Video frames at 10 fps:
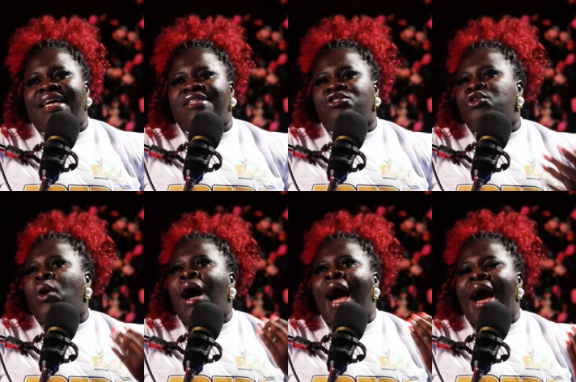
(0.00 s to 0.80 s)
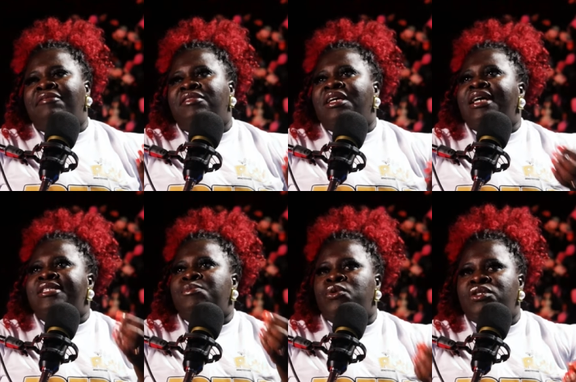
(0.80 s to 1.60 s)
you don't have the
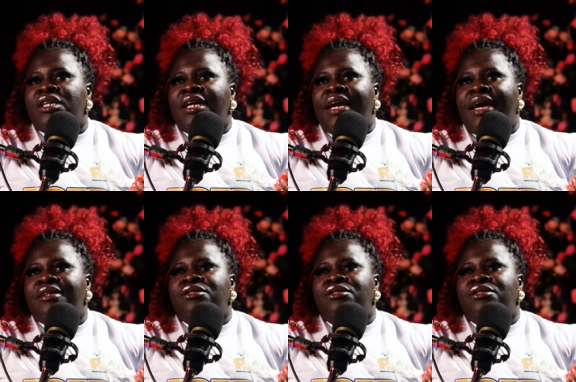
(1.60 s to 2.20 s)
exposure yet. Mm.